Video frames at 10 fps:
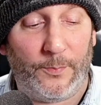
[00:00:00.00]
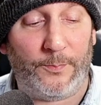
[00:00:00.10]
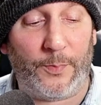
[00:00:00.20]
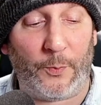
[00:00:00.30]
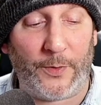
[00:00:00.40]

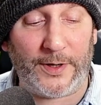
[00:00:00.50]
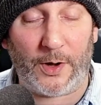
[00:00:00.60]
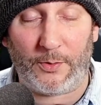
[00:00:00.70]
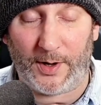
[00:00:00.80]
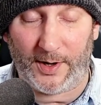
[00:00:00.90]
But we
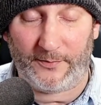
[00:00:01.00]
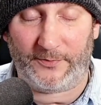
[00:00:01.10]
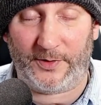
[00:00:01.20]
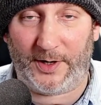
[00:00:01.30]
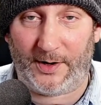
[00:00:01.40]
don't have
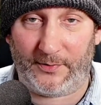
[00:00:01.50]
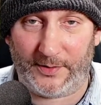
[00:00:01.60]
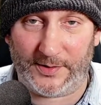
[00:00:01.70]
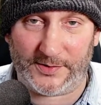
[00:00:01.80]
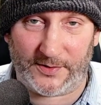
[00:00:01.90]
to carry
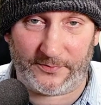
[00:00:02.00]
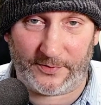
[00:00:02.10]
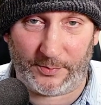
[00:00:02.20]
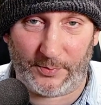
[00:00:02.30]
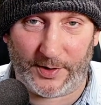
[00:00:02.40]
the
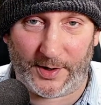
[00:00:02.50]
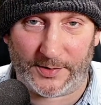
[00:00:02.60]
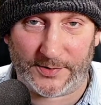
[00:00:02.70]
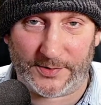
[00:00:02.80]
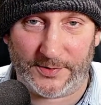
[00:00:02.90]
suffering with
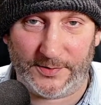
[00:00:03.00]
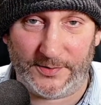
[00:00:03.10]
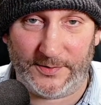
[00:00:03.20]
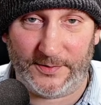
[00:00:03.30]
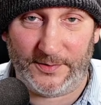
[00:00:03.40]
us.
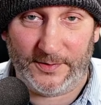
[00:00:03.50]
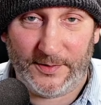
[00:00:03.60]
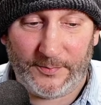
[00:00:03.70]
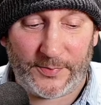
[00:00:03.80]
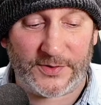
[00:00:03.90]

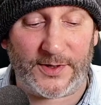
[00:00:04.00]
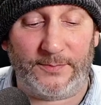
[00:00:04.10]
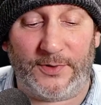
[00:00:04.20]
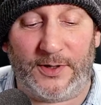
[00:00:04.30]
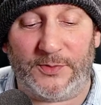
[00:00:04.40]

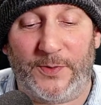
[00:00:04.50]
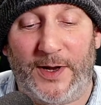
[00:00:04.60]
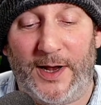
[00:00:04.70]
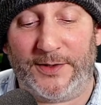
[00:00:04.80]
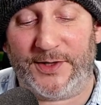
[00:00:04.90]
Sometimes we
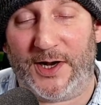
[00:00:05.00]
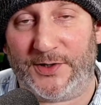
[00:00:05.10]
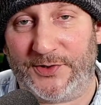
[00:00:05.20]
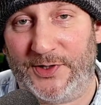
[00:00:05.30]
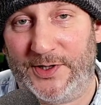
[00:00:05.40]
get
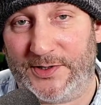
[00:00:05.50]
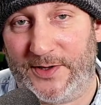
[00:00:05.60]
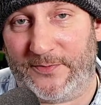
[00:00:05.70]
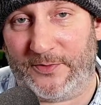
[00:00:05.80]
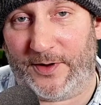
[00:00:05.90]
attached to this
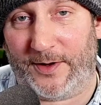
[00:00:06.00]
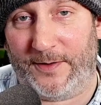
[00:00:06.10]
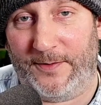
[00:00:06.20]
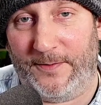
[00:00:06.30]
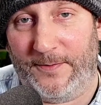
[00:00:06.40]
suffering.
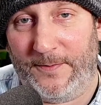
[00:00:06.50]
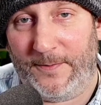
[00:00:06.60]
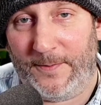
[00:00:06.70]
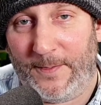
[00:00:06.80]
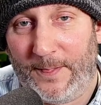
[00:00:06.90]

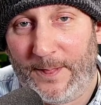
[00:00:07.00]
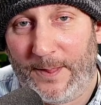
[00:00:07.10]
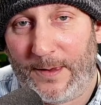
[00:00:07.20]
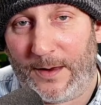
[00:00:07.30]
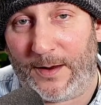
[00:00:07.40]

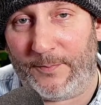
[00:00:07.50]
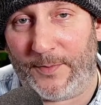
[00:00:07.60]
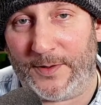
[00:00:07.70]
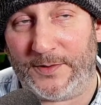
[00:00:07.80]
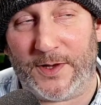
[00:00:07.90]

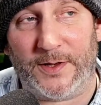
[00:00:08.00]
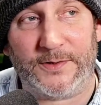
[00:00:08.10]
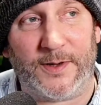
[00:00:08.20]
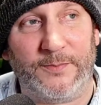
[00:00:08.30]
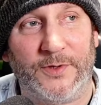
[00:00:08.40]
And
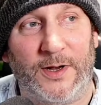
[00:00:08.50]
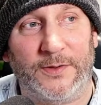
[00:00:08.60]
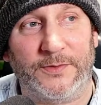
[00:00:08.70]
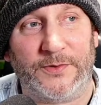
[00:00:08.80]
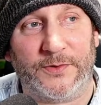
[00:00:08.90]

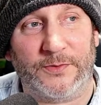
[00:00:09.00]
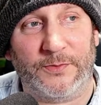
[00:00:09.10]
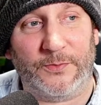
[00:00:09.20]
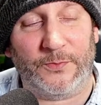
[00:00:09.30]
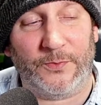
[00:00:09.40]
sometimes
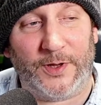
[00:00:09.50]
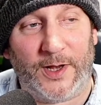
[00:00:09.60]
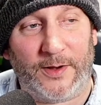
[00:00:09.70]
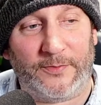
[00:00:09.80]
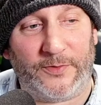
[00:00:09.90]
we
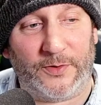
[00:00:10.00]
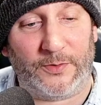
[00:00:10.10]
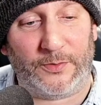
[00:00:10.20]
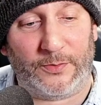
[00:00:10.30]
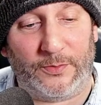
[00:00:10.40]
have
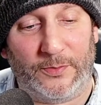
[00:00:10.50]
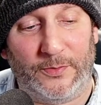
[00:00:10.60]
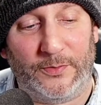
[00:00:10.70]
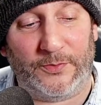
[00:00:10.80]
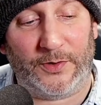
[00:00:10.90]
to
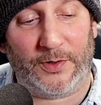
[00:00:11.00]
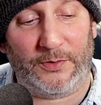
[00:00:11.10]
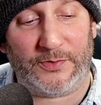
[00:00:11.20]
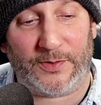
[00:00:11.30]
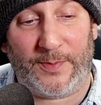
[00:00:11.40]

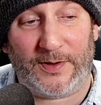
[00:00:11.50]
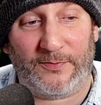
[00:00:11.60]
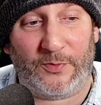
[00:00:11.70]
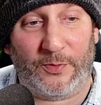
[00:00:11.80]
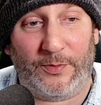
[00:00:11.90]
use the
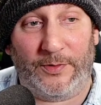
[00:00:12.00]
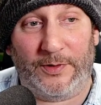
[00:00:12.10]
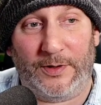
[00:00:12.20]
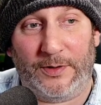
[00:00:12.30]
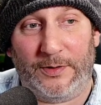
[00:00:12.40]
metaphor that,
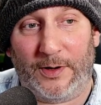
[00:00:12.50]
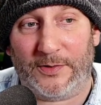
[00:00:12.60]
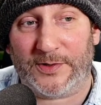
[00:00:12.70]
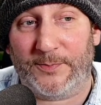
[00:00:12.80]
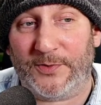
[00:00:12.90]

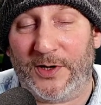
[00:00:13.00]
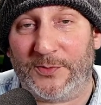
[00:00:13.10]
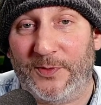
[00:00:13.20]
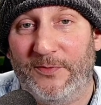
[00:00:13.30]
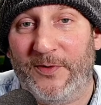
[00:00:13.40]
sometimes
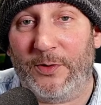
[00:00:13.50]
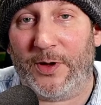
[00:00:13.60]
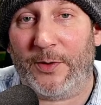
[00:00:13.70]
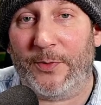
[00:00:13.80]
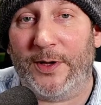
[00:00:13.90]
we feel
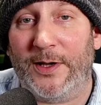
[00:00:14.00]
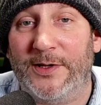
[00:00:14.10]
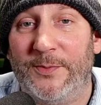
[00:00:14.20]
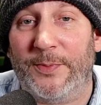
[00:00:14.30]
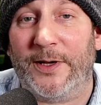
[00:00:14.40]
like we need
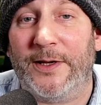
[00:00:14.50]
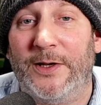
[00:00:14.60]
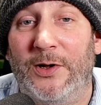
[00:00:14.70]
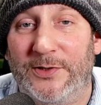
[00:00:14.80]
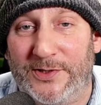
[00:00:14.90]
to bleed
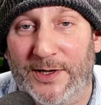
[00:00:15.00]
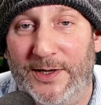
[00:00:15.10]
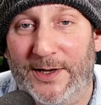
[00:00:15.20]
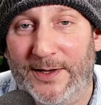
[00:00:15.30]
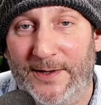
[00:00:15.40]
constantly.